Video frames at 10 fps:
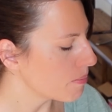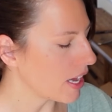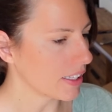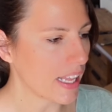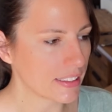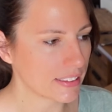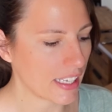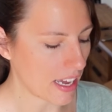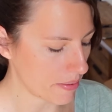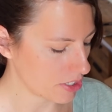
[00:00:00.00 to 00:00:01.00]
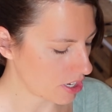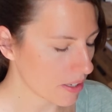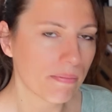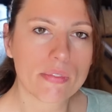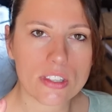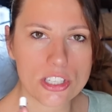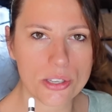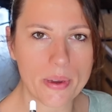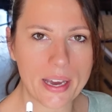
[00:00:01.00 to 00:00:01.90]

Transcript: But let's see how we do. Two